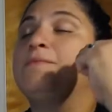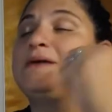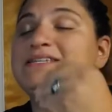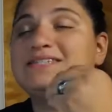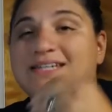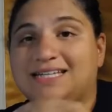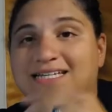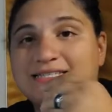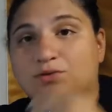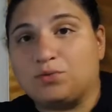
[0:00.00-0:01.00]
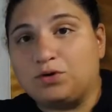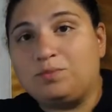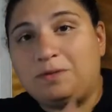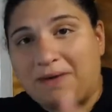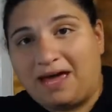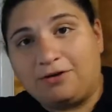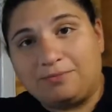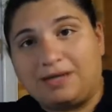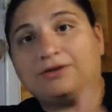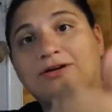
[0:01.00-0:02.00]
basically it's the room the
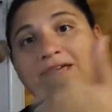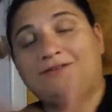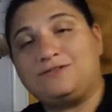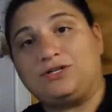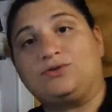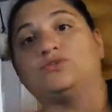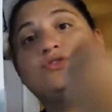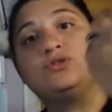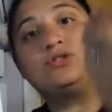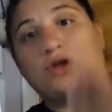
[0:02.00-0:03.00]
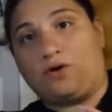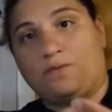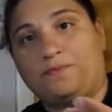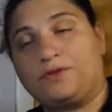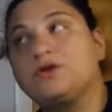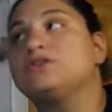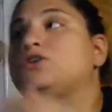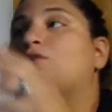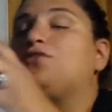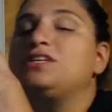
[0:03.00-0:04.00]
pattern maker gives you to sew.
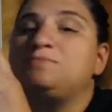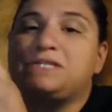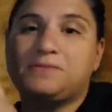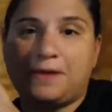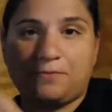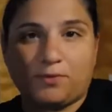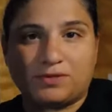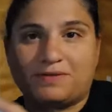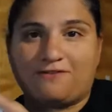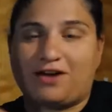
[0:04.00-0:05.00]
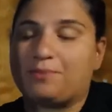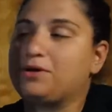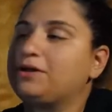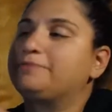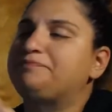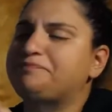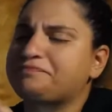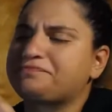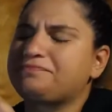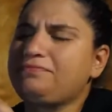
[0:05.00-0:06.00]
So if this piece of paper was my fabric,
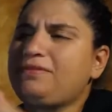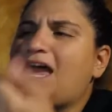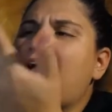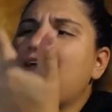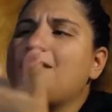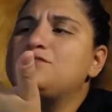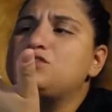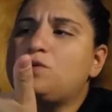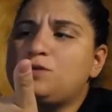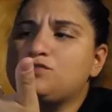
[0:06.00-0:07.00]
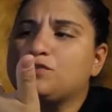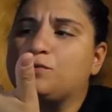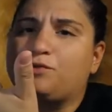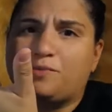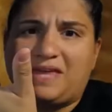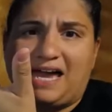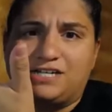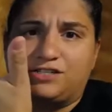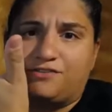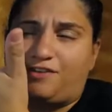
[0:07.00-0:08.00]
I have so much room from the
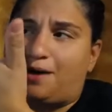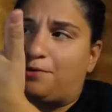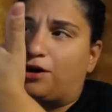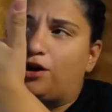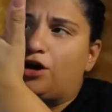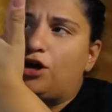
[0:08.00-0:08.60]
edge of the fabric